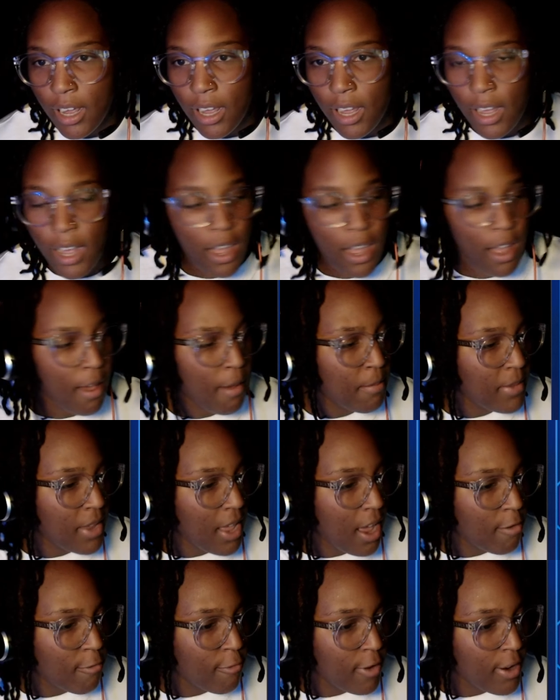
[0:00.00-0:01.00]
I'm
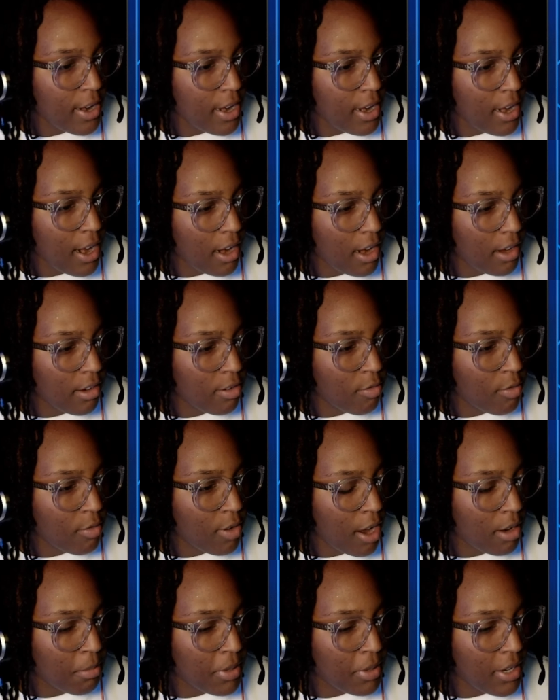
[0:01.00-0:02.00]
not running that. You
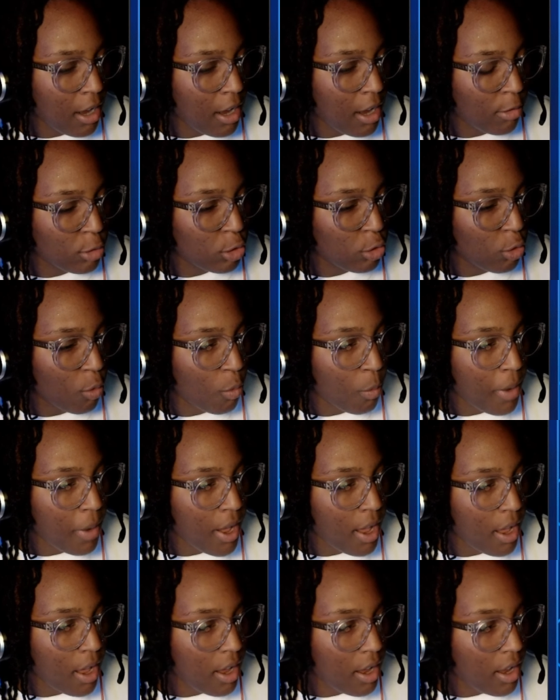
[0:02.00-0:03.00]
gotta be out your
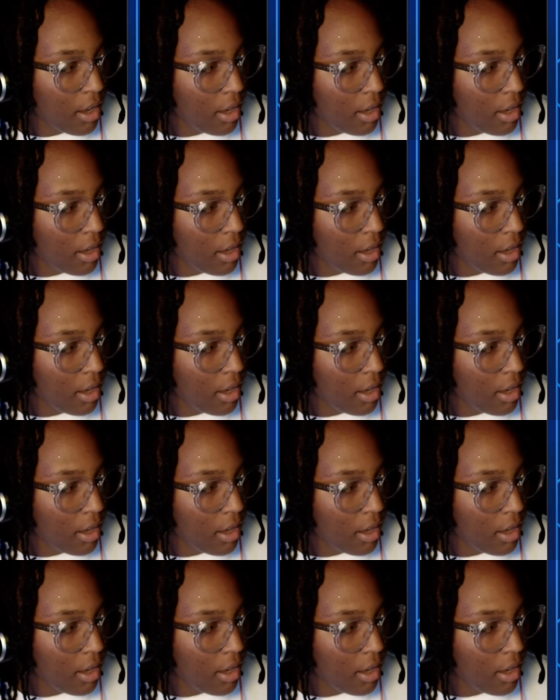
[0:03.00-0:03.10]
mind.